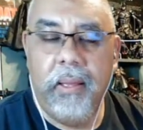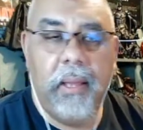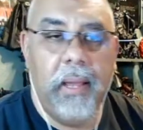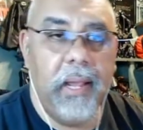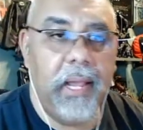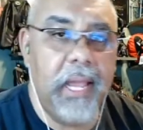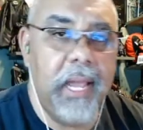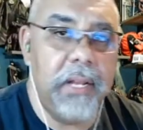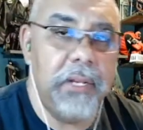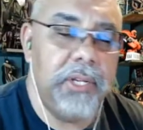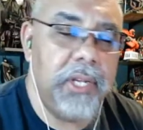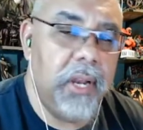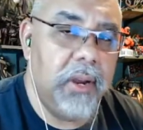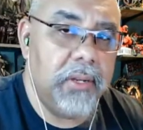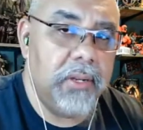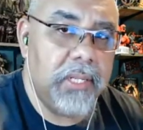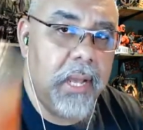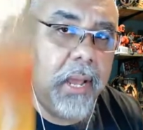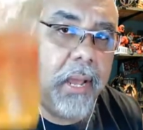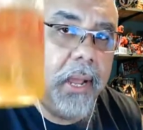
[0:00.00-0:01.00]
Again,
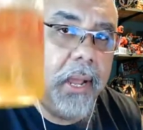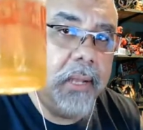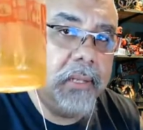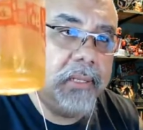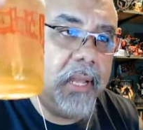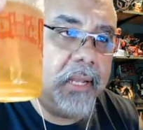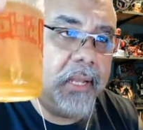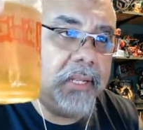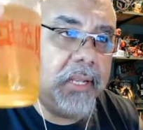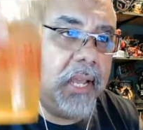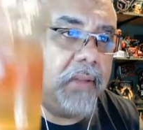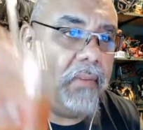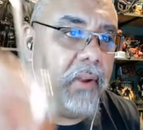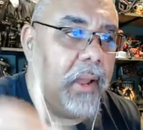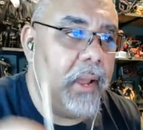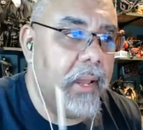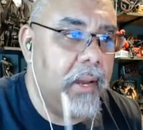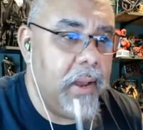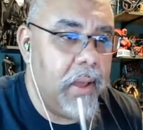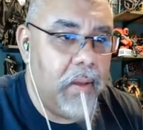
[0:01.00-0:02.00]
cheers, guys. Thanks again for
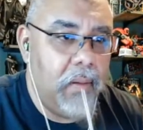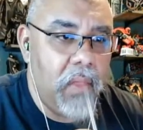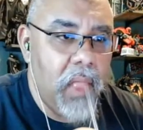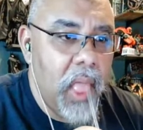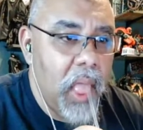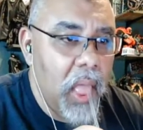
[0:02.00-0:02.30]
hanging out.